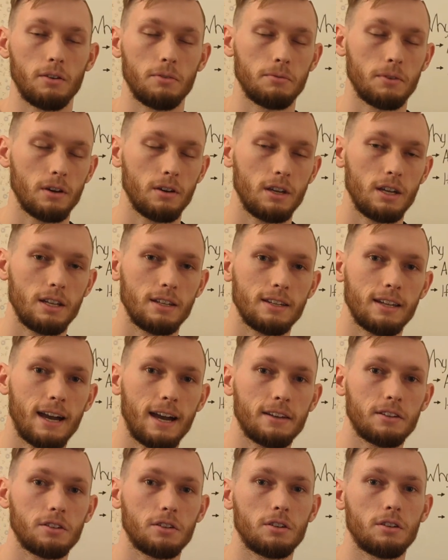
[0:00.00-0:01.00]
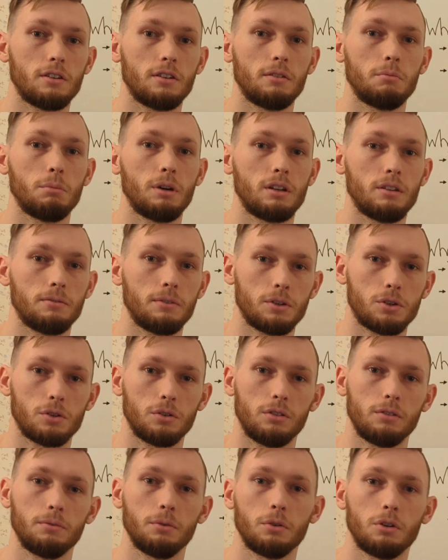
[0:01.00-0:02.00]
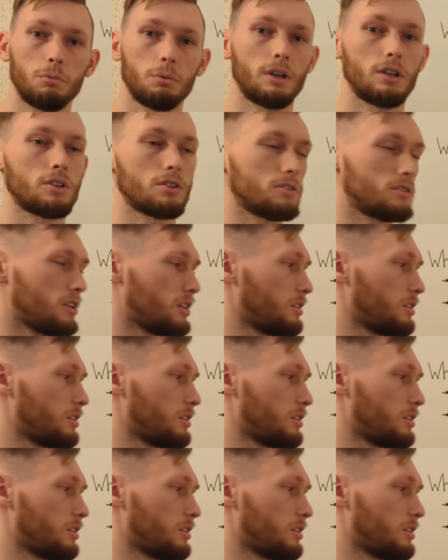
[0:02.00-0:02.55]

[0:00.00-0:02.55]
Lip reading: very not beneficial for your patient's